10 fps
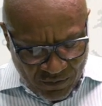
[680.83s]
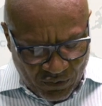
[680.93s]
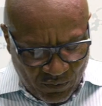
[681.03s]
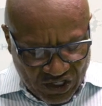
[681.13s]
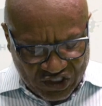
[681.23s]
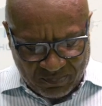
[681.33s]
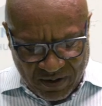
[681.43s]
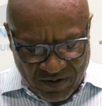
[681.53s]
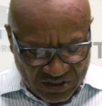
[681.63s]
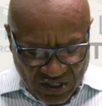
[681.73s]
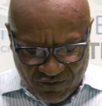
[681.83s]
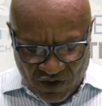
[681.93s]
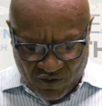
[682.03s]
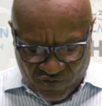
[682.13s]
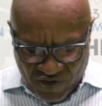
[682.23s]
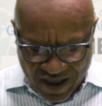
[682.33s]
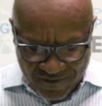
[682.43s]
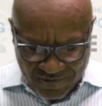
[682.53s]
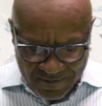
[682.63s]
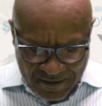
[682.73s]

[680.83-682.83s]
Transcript: through the experience of your faith,